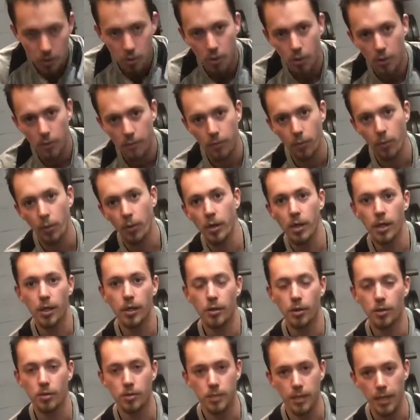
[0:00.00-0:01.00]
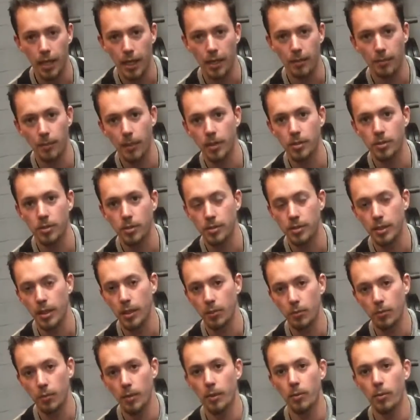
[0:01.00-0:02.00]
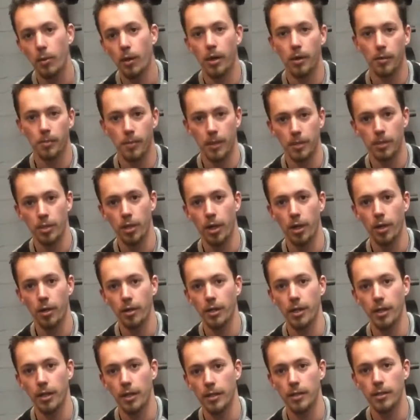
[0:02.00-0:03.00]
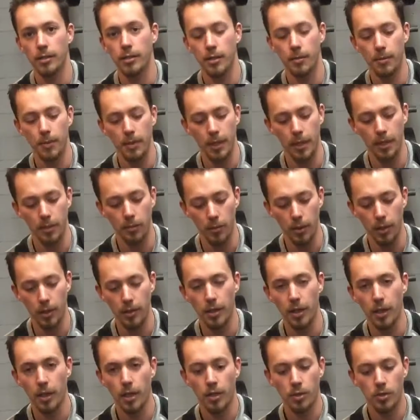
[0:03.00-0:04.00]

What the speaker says: You're avoiding those tight muscles that we want to be targeting to begin with.